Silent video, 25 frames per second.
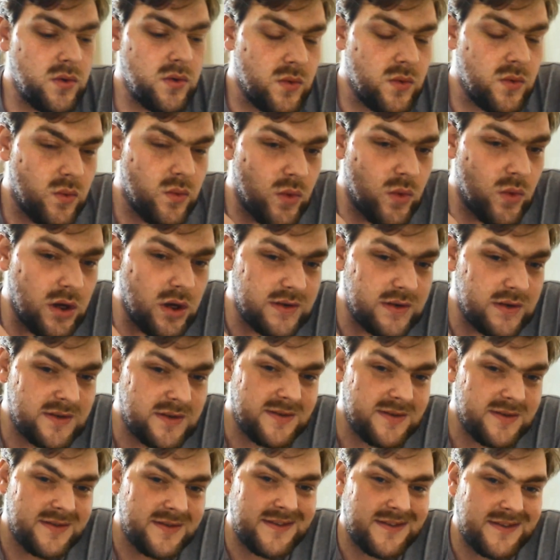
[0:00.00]
what
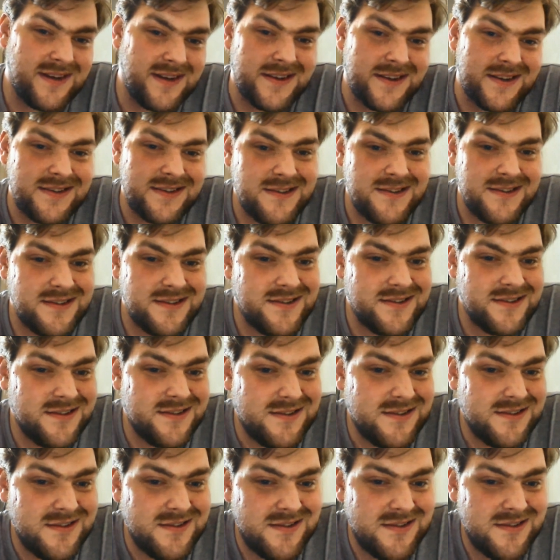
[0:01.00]
does
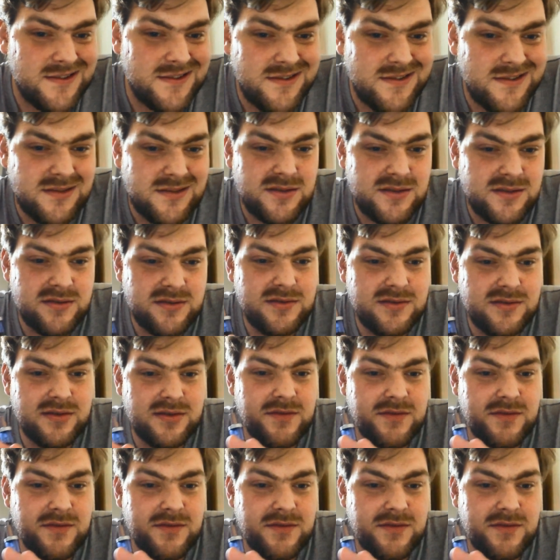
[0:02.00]
the